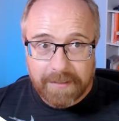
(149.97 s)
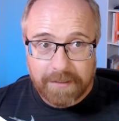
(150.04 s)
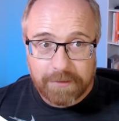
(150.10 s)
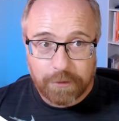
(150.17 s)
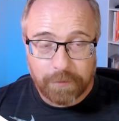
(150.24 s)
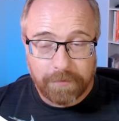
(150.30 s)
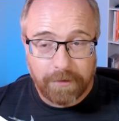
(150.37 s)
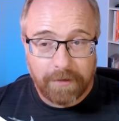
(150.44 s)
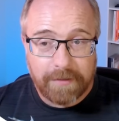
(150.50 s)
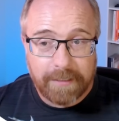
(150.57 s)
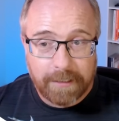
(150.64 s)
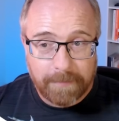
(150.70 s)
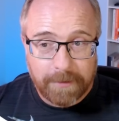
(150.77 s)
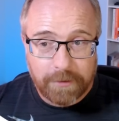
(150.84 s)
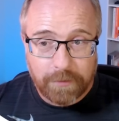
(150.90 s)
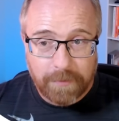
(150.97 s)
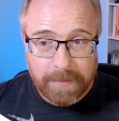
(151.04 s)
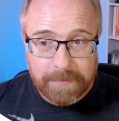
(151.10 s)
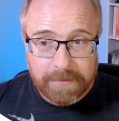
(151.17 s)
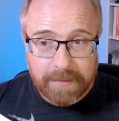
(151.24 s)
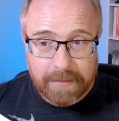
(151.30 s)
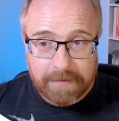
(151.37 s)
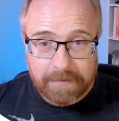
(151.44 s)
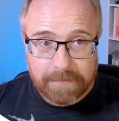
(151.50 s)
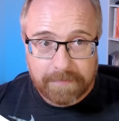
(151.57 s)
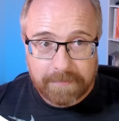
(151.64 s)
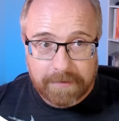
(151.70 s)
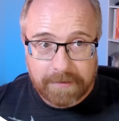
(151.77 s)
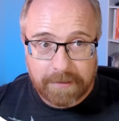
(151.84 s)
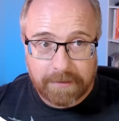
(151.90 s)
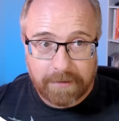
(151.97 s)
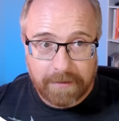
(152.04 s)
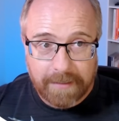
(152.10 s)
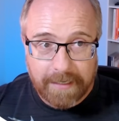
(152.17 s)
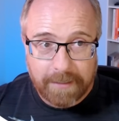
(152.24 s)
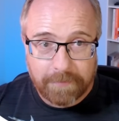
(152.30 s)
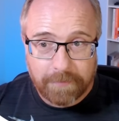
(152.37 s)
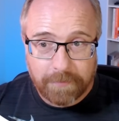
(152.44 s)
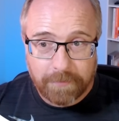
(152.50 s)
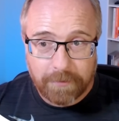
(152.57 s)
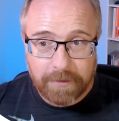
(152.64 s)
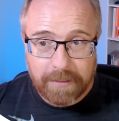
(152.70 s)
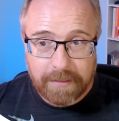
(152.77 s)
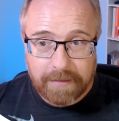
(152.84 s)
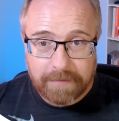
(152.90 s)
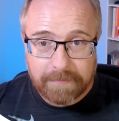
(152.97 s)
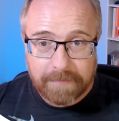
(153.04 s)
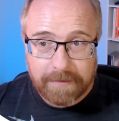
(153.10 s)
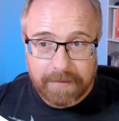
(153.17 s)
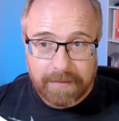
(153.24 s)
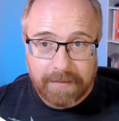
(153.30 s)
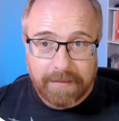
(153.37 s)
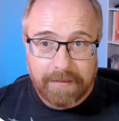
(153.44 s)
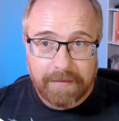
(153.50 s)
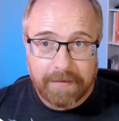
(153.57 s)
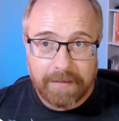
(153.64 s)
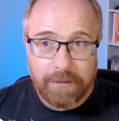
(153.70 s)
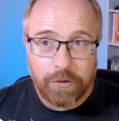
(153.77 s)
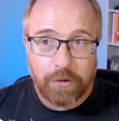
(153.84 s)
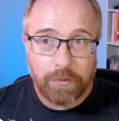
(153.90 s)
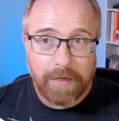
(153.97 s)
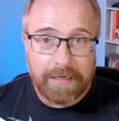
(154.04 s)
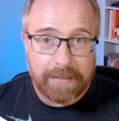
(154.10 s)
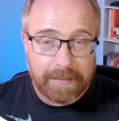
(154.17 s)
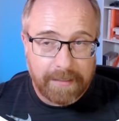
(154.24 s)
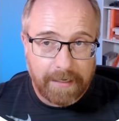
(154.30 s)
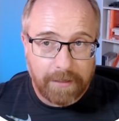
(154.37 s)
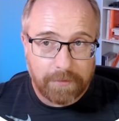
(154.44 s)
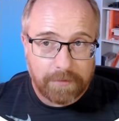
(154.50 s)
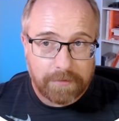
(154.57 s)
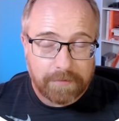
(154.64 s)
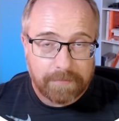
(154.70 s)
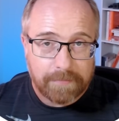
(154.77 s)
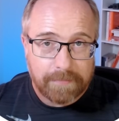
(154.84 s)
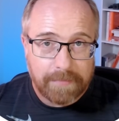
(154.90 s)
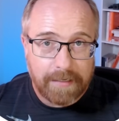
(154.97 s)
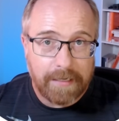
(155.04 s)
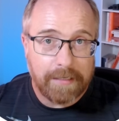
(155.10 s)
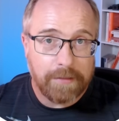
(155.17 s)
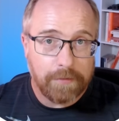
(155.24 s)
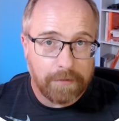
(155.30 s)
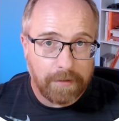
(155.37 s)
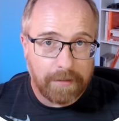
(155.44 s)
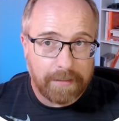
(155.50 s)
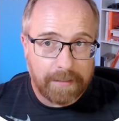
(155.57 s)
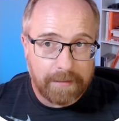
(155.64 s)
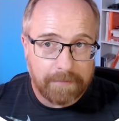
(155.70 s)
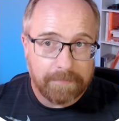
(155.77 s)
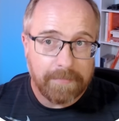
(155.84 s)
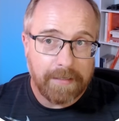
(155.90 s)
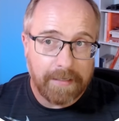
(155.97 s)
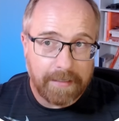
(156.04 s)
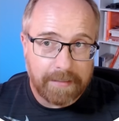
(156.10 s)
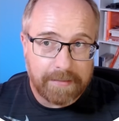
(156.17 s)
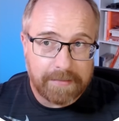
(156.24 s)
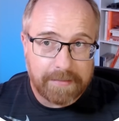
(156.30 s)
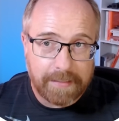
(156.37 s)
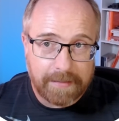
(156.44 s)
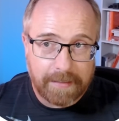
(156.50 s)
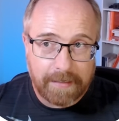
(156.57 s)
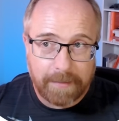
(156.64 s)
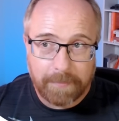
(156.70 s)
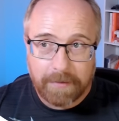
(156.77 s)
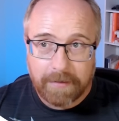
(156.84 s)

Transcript: So if you're on the Elementor website, click on get it for free, then you create an account and you log in and set that up.